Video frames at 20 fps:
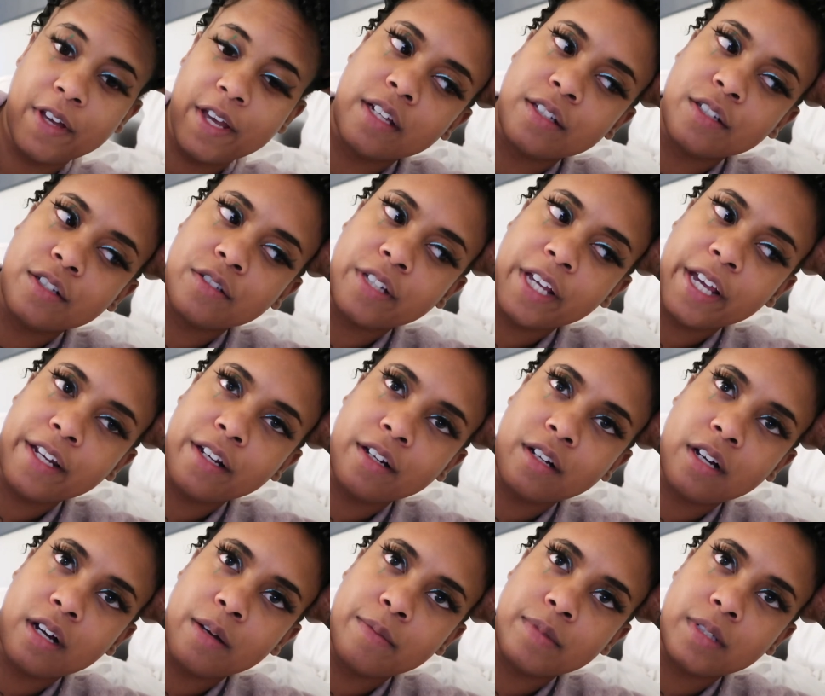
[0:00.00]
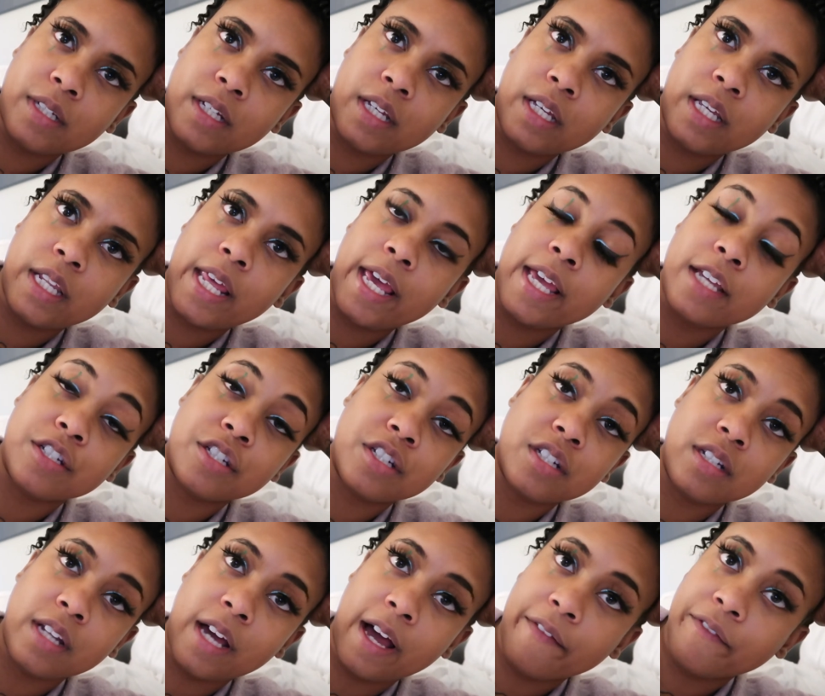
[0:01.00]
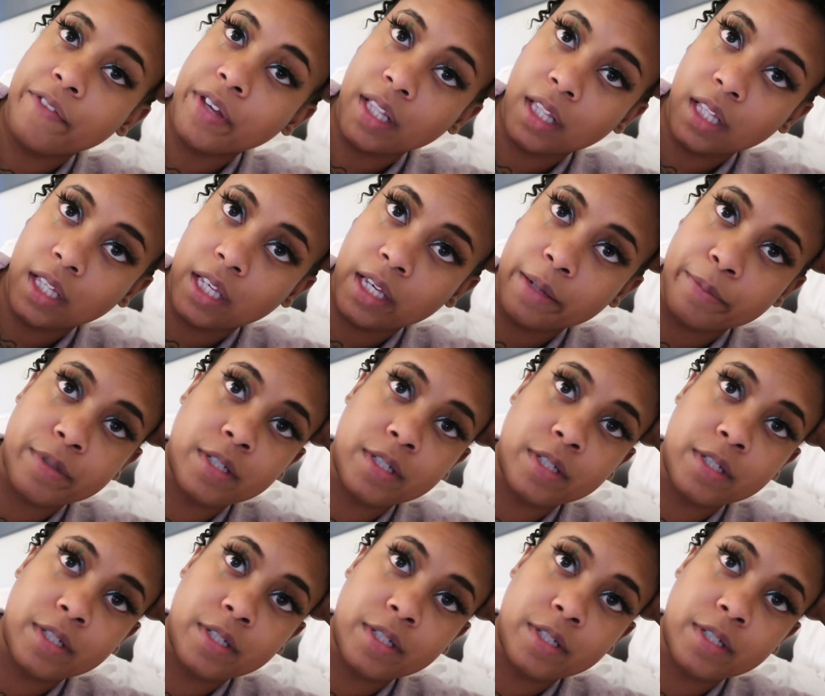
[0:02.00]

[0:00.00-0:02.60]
The entertainer comes in and she not feeling him.